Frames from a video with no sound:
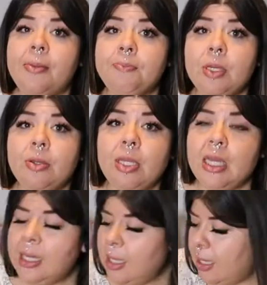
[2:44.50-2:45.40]
and
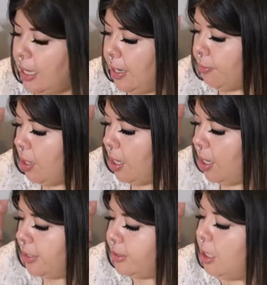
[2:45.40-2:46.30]
beauty at
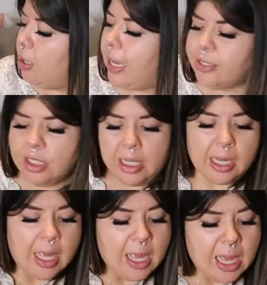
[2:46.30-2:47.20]
Ross. Oh,
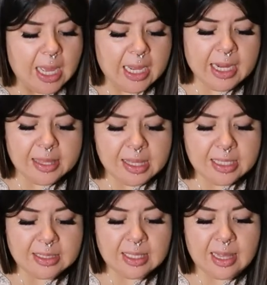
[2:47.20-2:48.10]
actually, I got
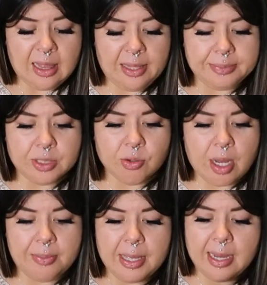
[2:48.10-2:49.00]
this lip
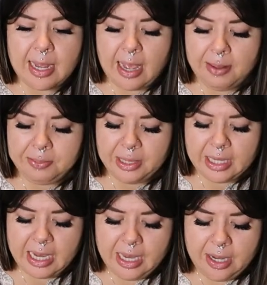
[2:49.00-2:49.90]
scrub and
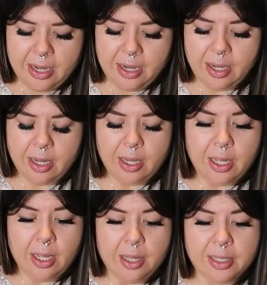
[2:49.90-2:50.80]
applicator.
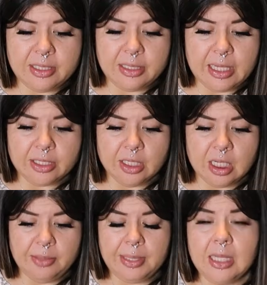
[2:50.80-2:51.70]
This is actually
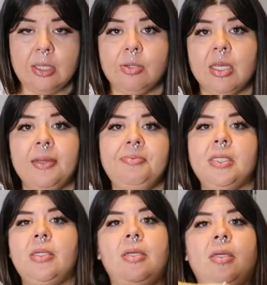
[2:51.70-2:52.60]
going to be a little gift,